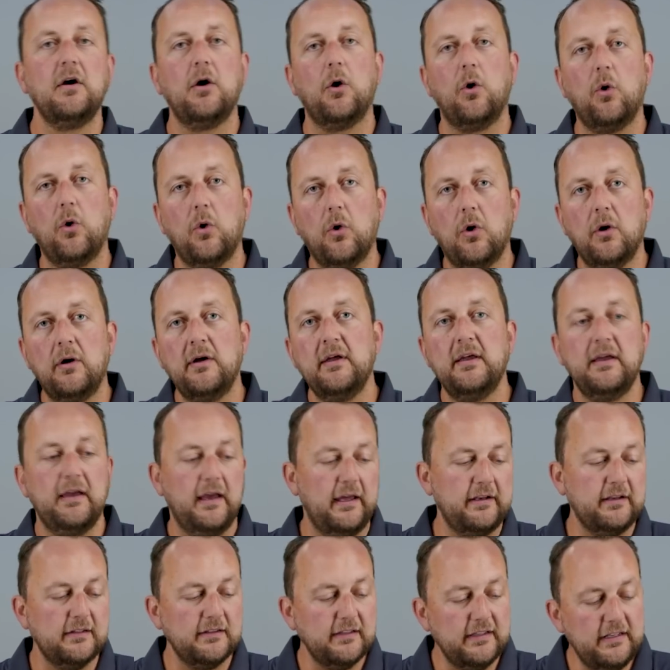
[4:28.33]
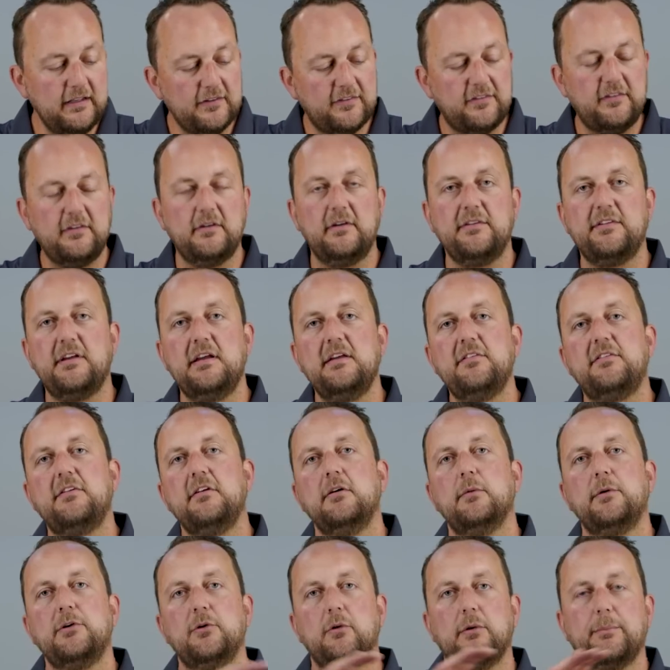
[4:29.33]
or an Elite series
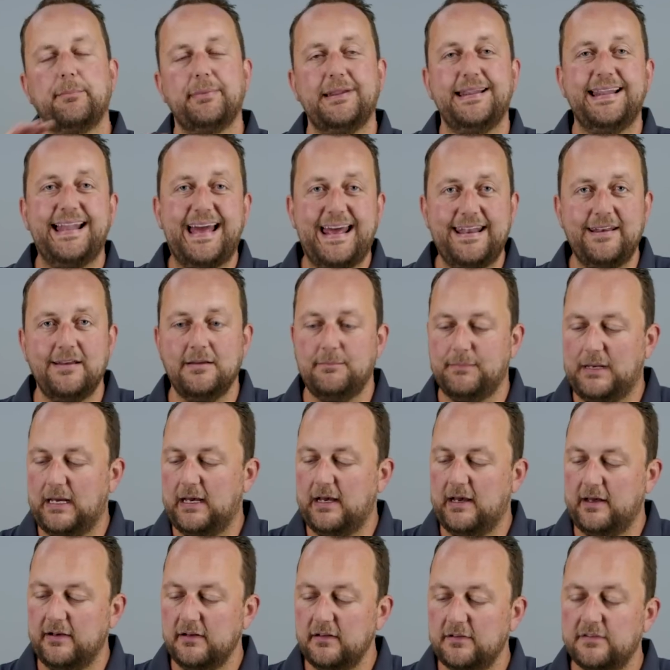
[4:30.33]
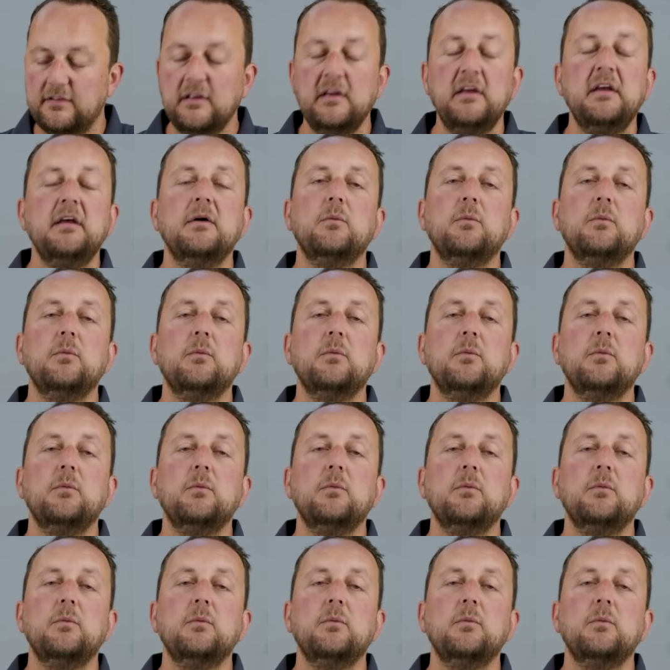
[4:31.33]
ECU into a Platinum harness.